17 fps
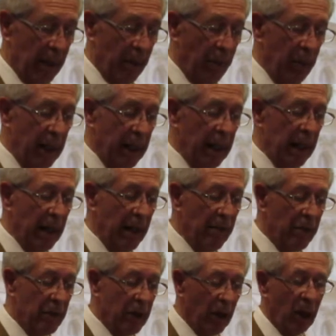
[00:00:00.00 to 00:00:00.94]
we
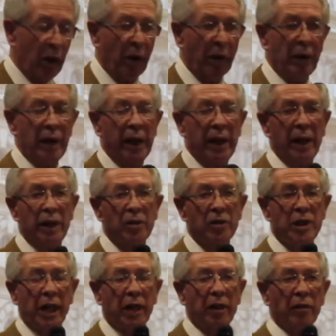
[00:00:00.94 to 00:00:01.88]
lived on the
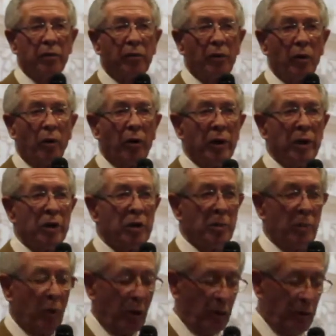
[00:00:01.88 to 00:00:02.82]
second floor in a
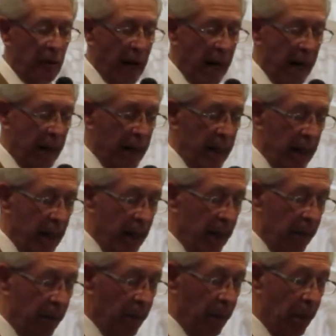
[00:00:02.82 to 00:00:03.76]
small flat
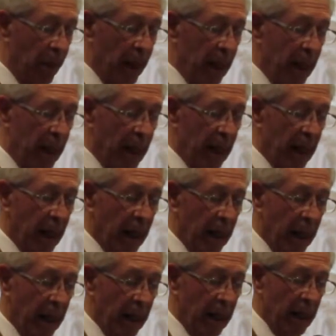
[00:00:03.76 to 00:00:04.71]
there,
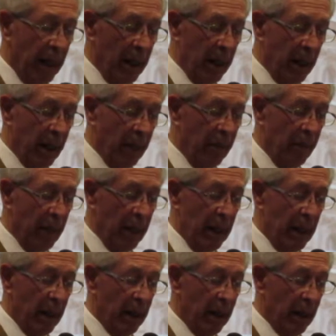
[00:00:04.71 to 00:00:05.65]
and uh,
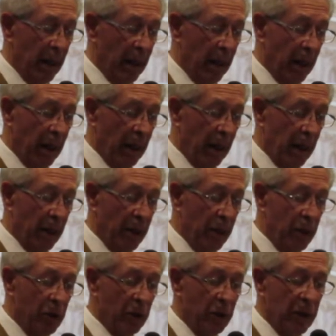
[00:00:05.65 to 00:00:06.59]
uh,
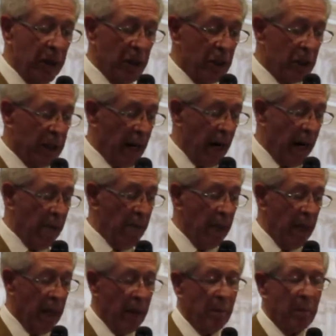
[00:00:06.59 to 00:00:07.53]
during this
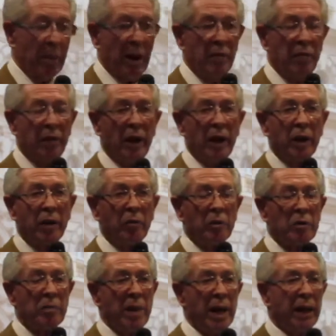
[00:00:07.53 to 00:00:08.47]
time, my father
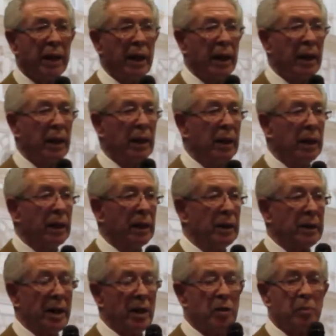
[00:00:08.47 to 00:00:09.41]
was making
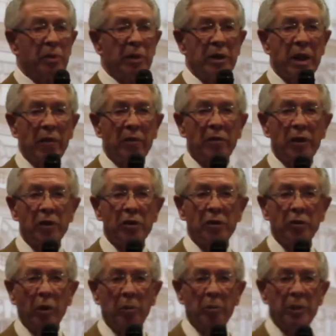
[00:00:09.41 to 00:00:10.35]
desperate efforts
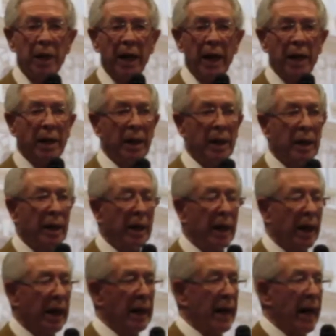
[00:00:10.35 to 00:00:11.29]
to obtain
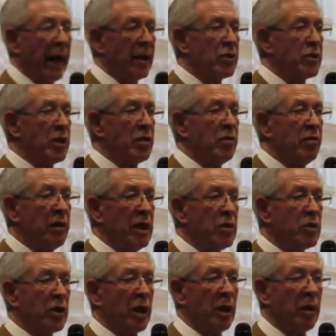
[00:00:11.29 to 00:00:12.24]
an exit
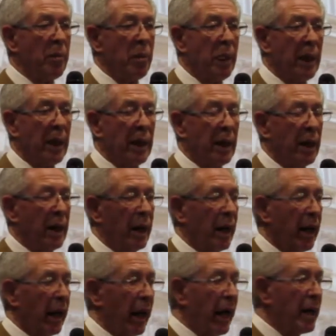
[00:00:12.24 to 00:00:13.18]
visa,
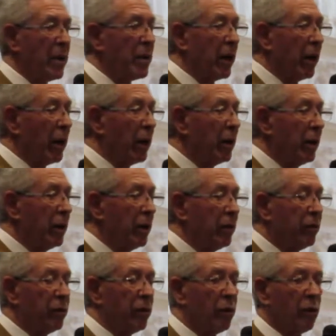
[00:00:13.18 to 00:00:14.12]
uh, either
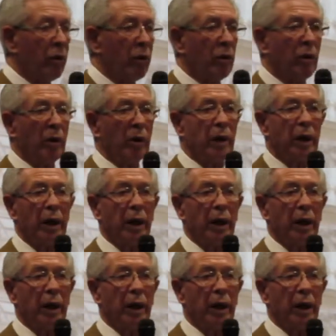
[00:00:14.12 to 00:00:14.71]
for